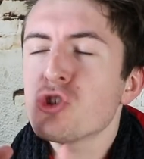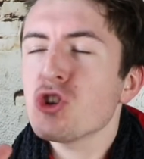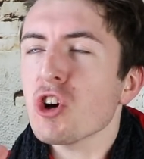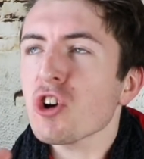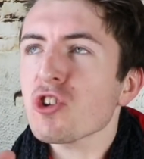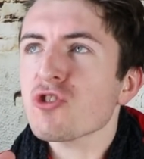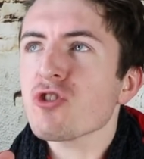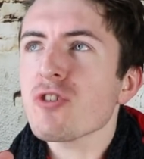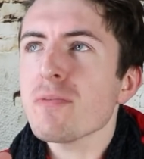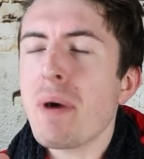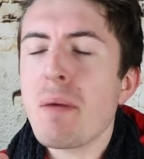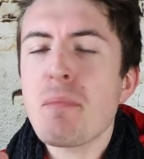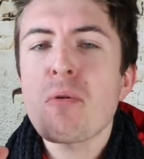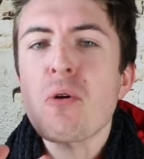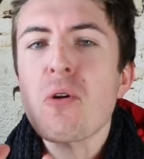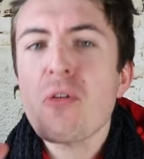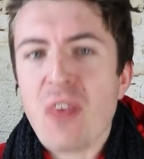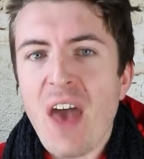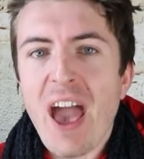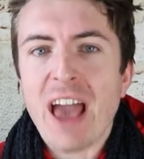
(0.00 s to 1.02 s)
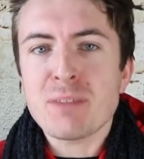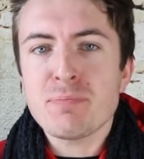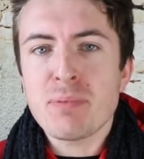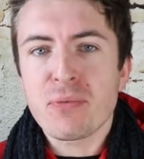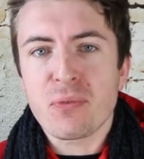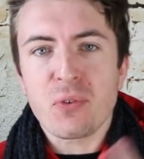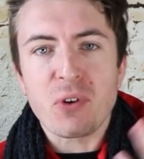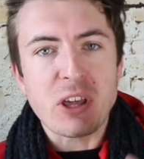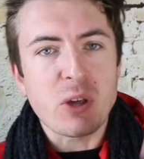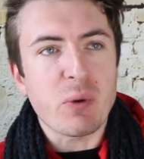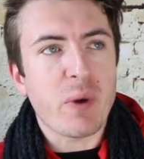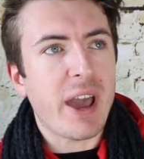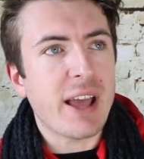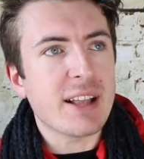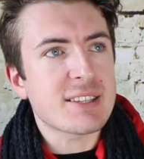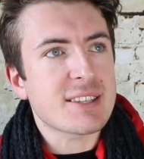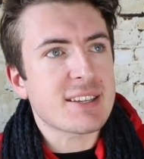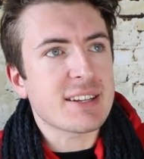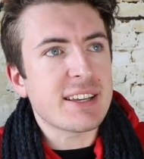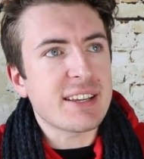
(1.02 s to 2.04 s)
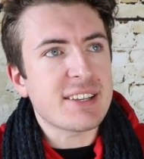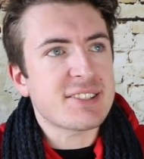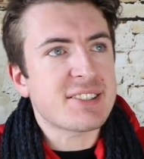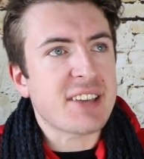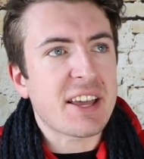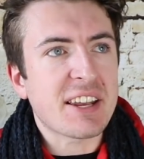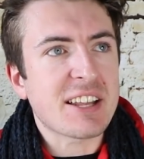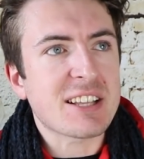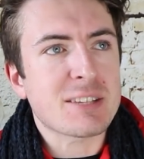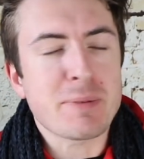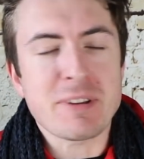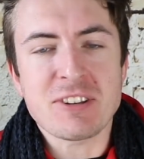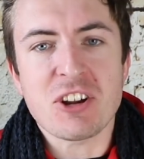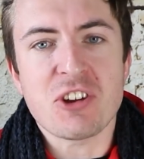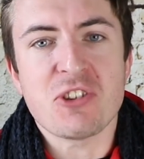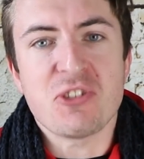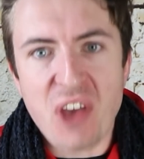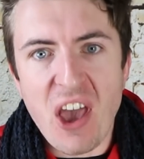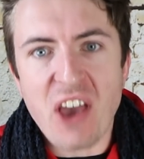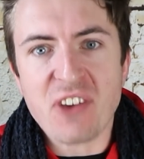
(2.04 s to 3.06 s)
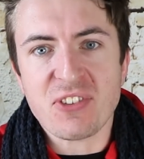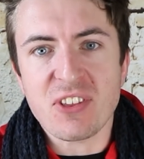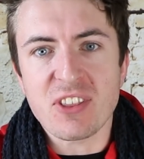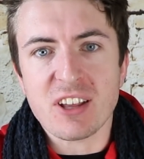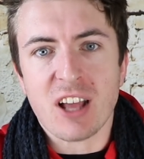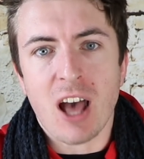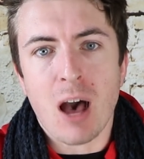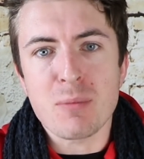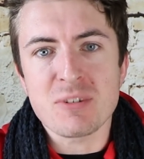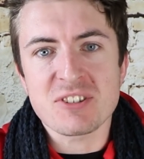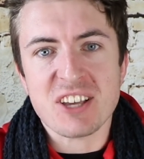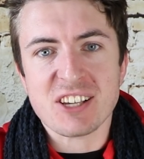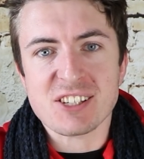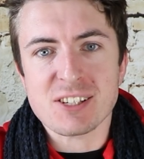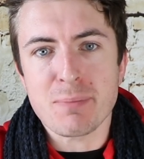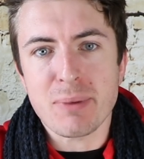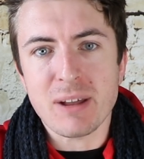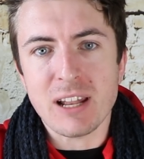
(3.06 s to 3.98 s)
just remember that before you instantly sentence me to death in the comment section